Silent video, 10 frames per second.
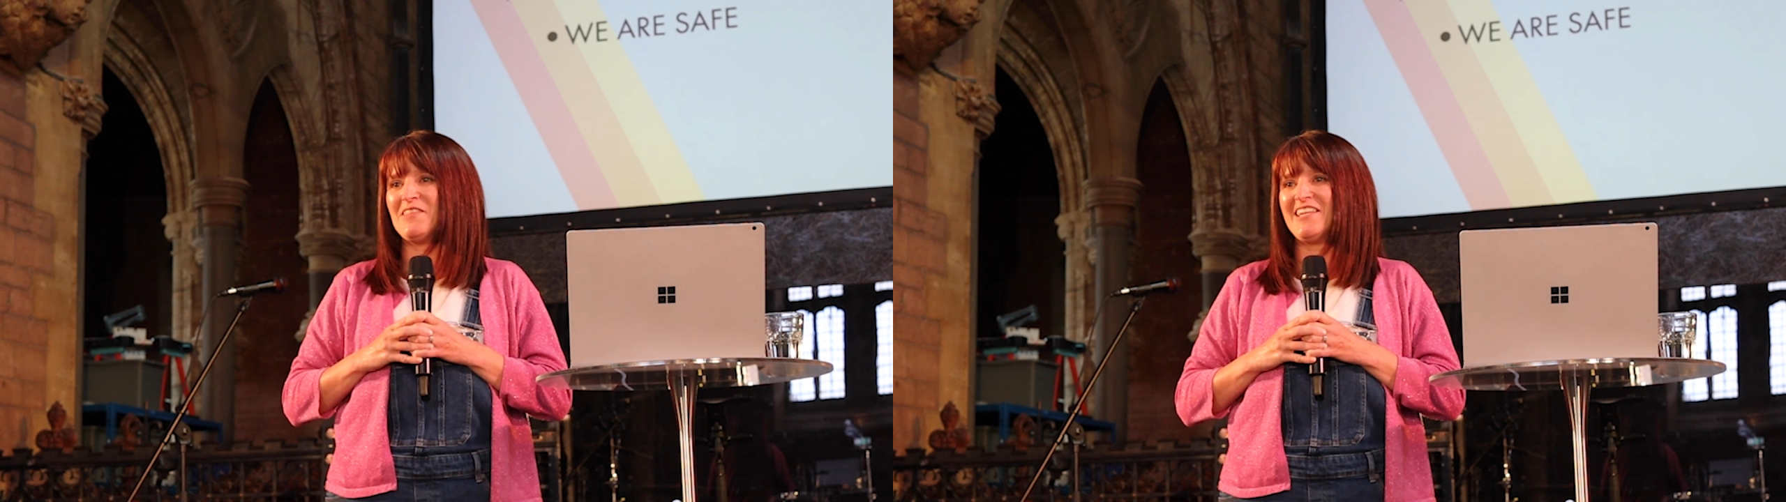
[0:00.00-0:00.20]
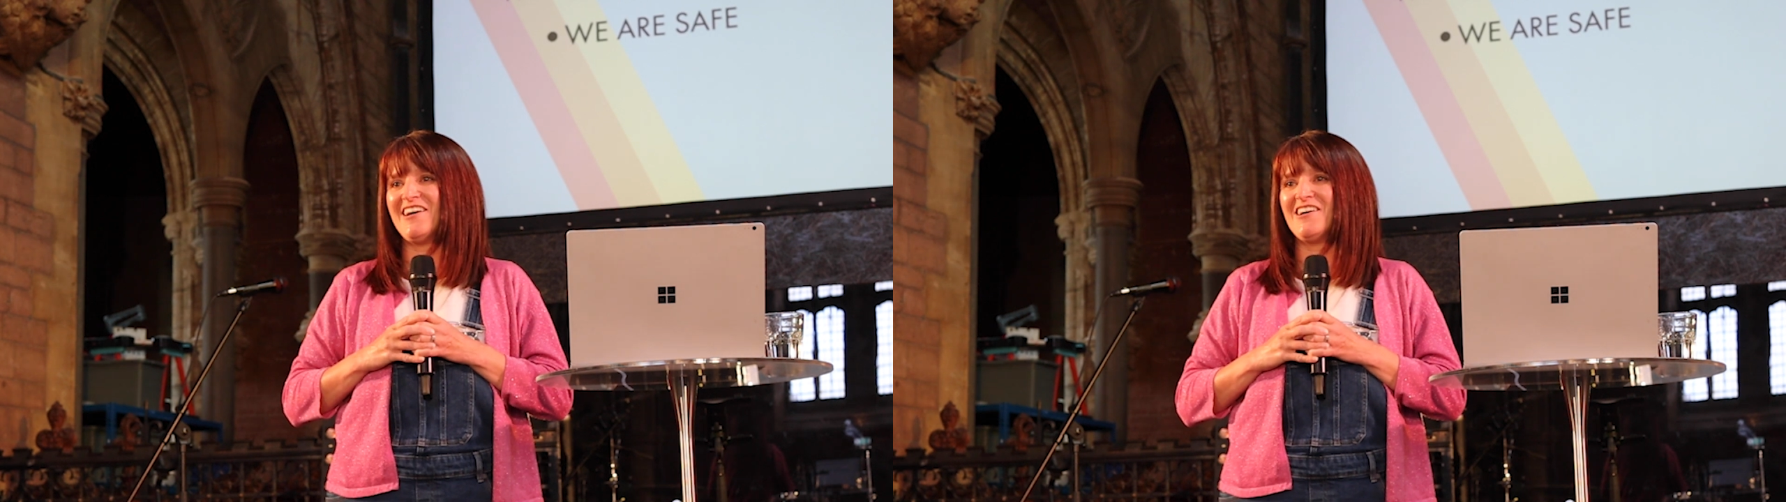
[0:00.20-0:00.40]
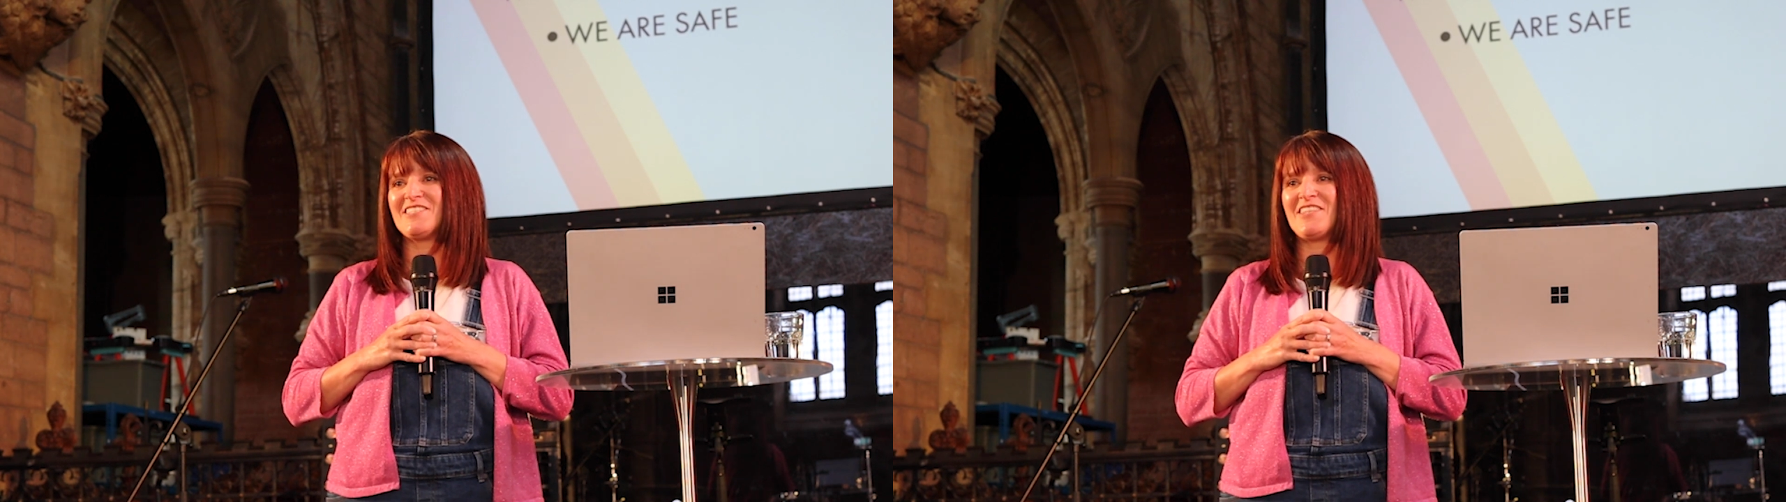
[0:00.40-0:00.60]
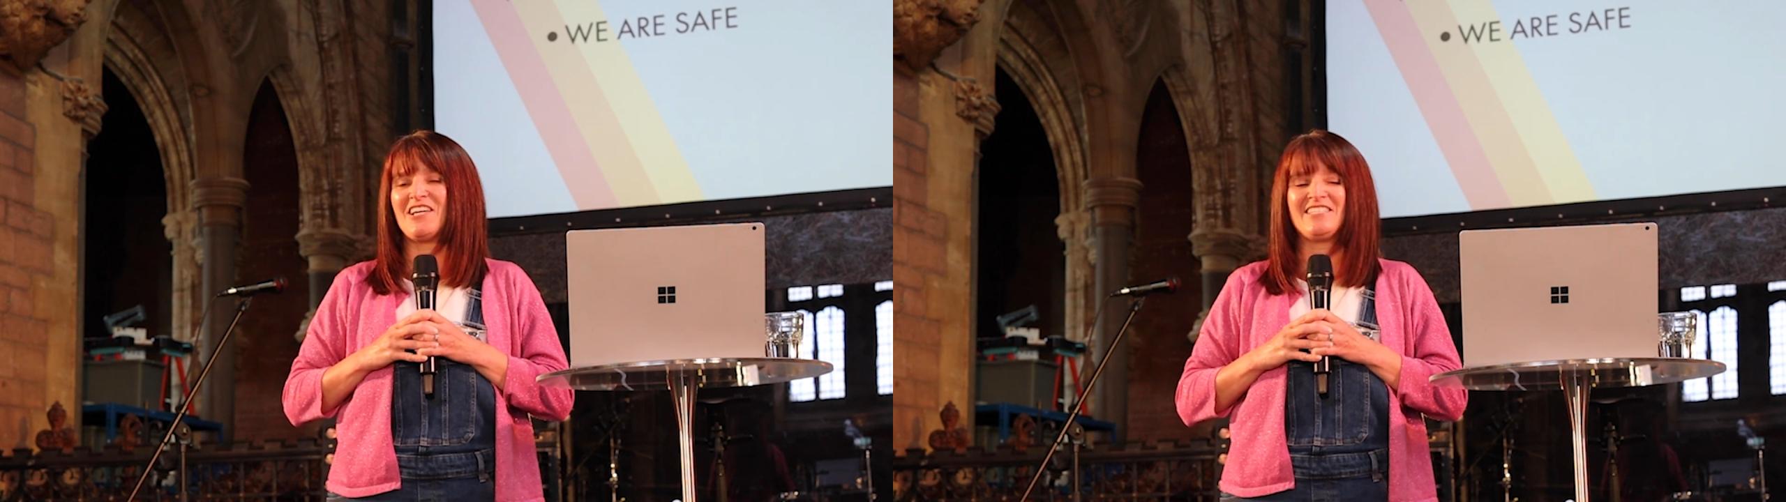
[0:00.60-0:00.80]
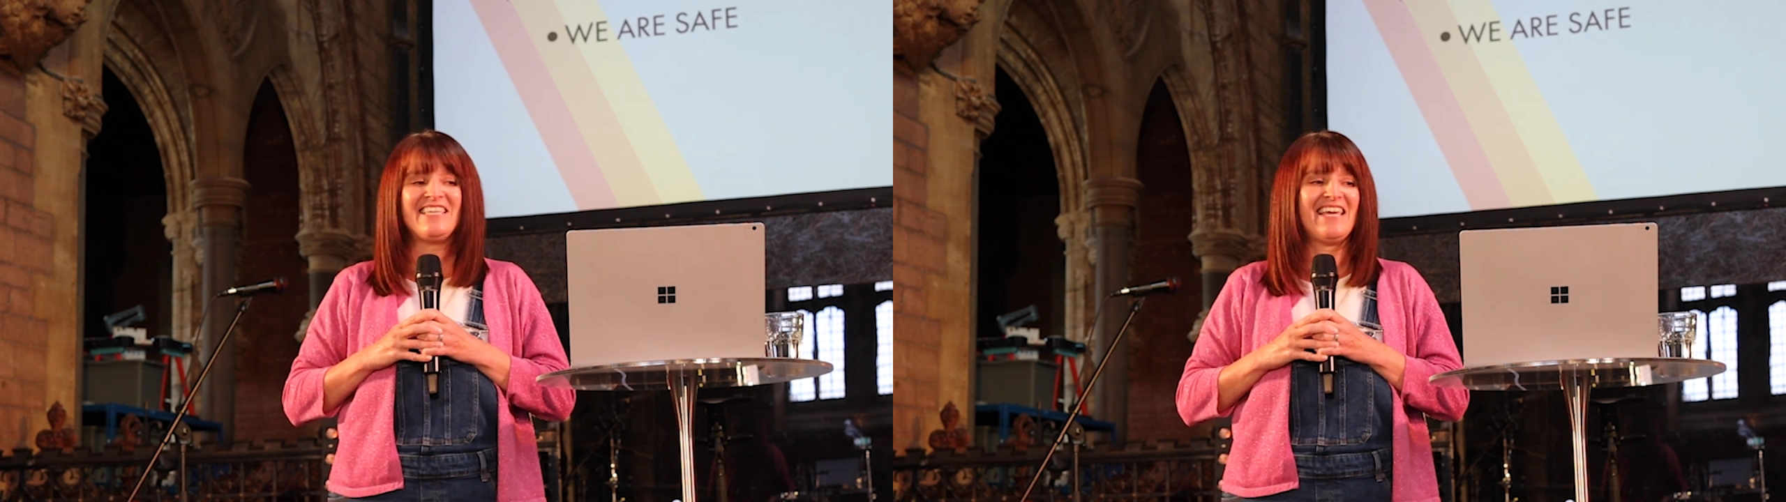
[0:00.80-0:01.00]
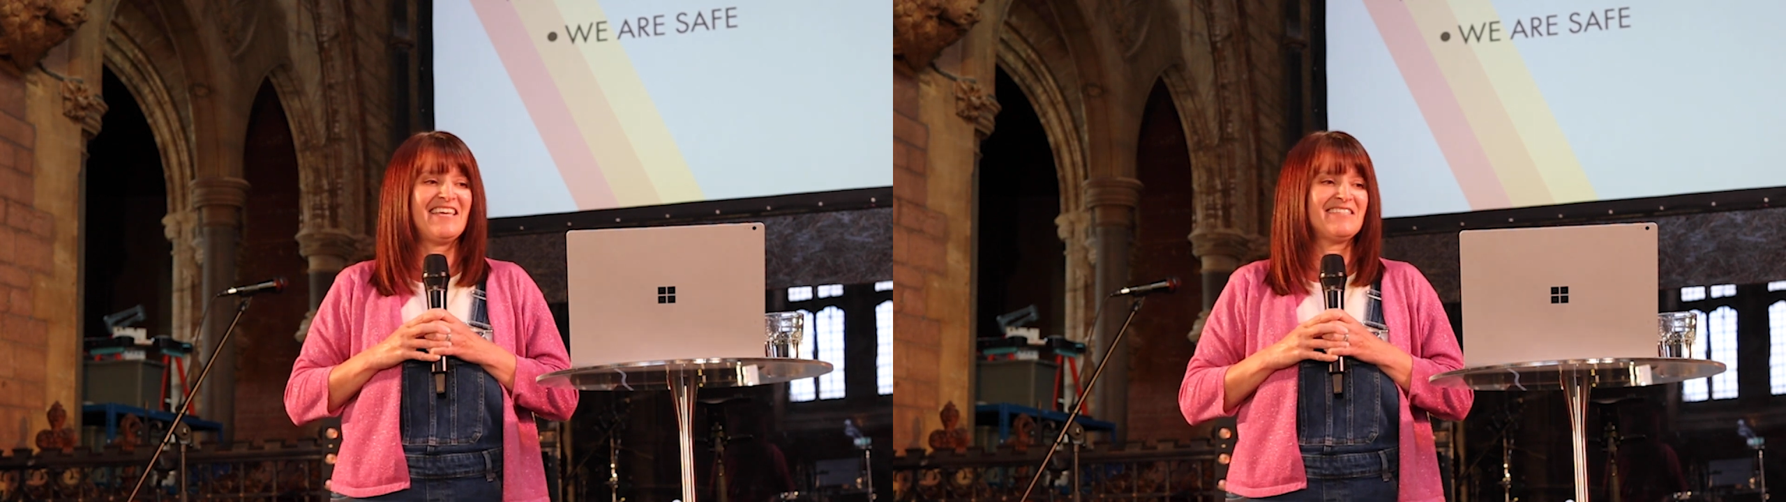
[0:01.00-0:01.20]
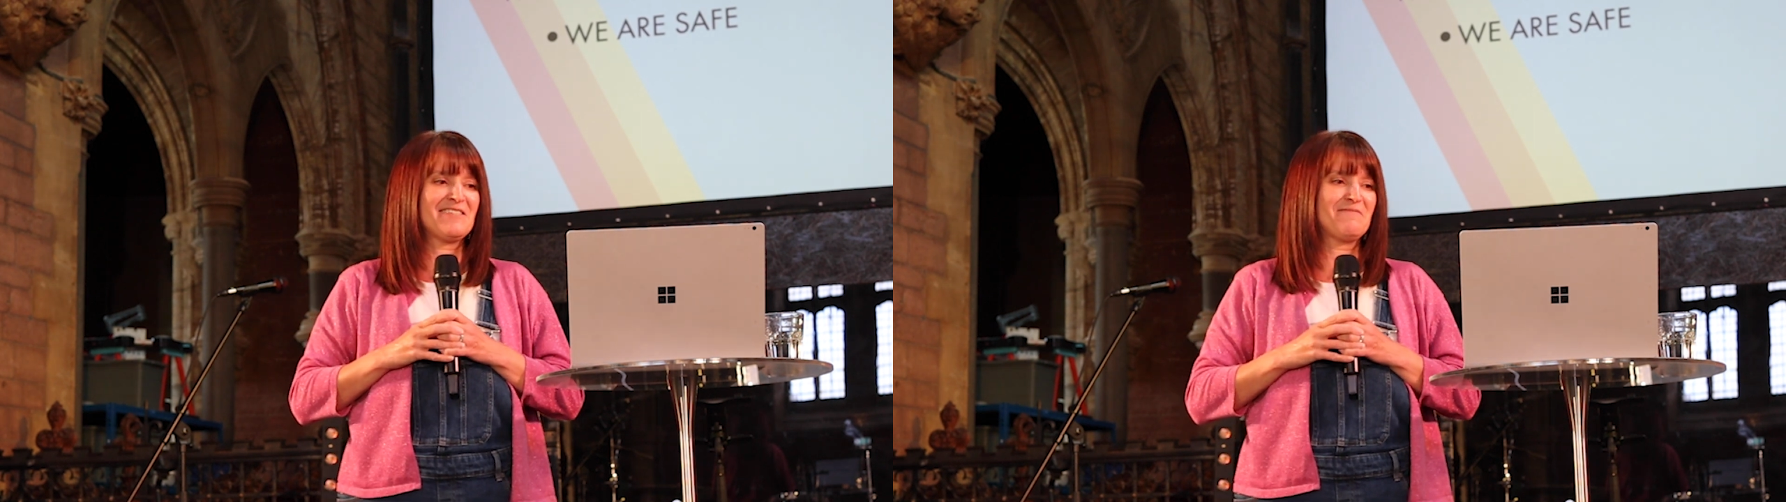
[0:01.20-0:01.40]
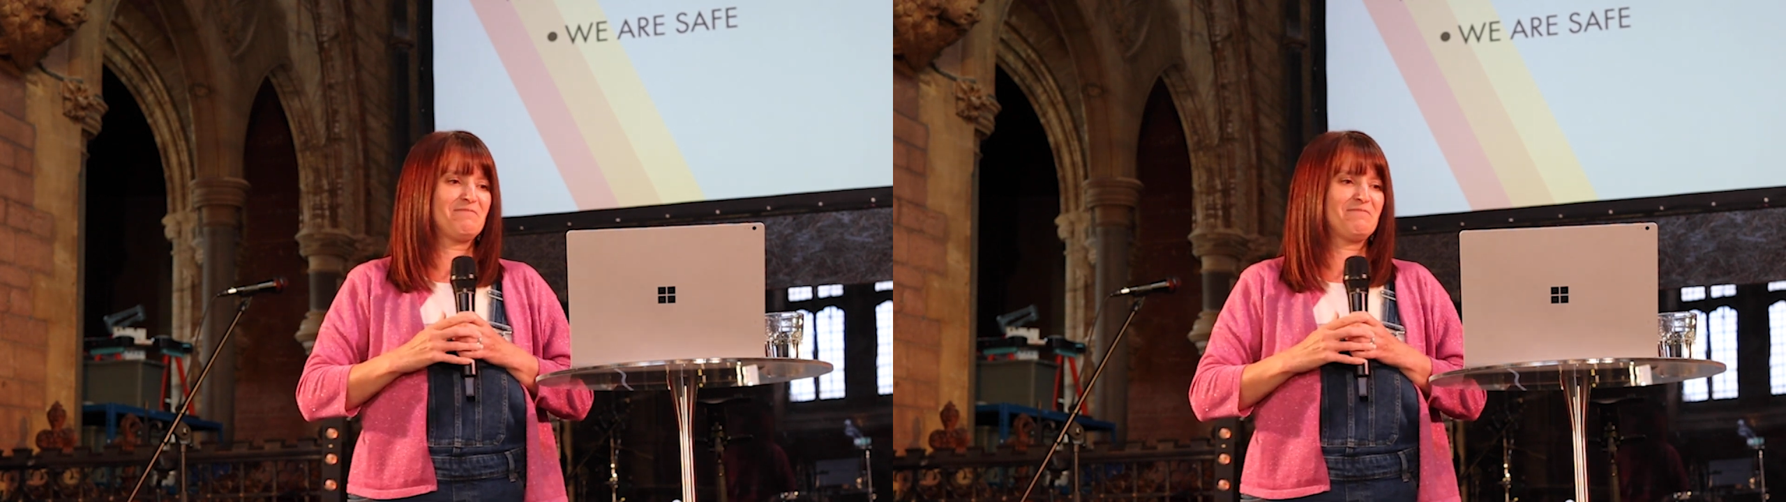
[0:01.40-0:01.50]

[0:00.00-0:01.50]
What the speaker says: in the last 30 years.